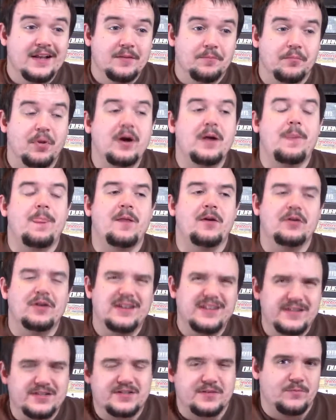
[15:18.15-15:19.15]
But there
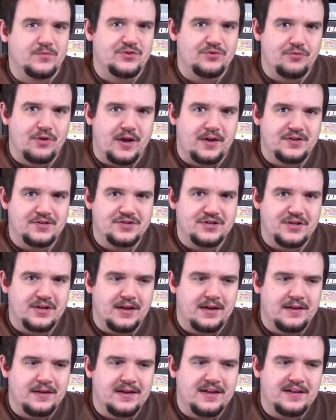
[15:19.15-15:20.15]
is some strategy,
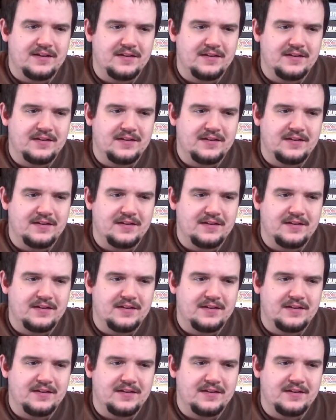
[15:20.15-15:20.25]
and